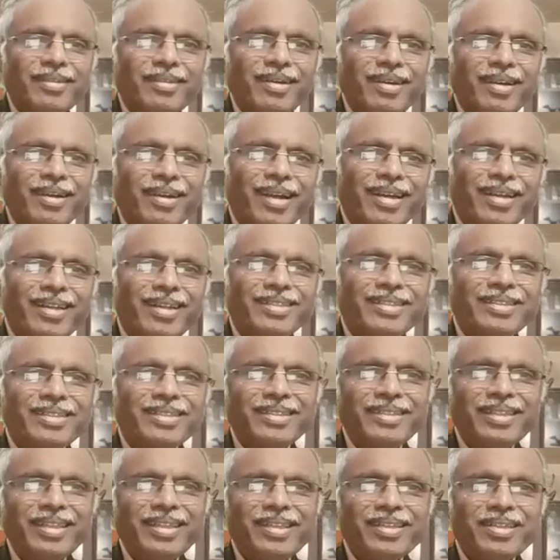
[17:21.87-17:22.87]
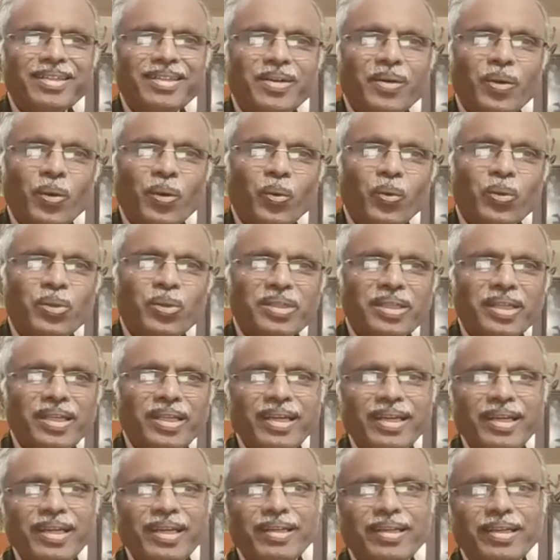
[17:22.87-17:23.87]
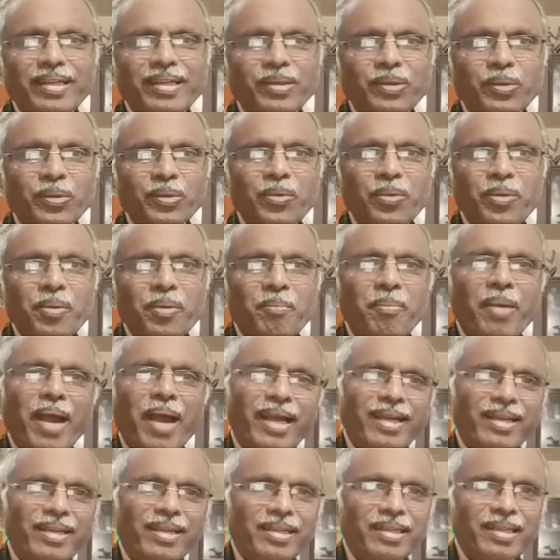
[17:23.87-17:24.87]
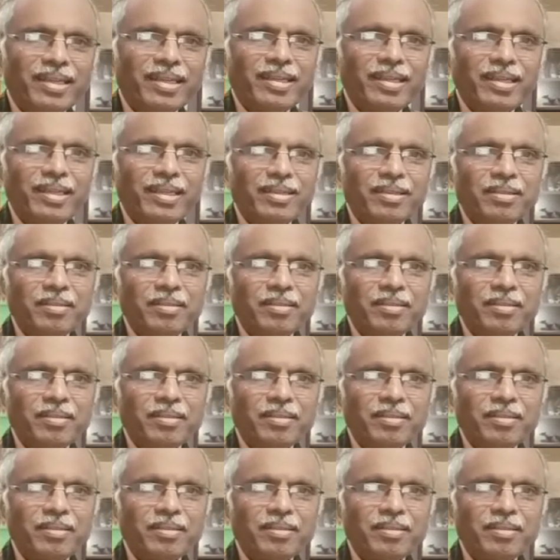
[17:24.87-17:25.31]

Let us see the rules relating to packing credit.